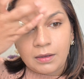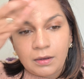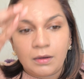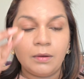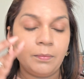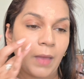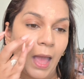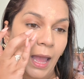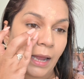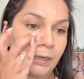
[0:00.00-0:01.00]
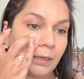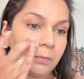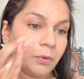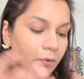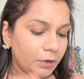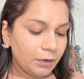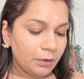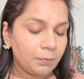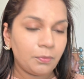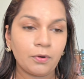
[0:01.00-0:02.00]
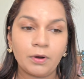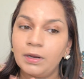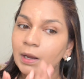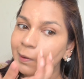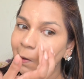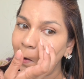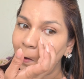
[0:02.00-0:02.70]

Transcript: adding more product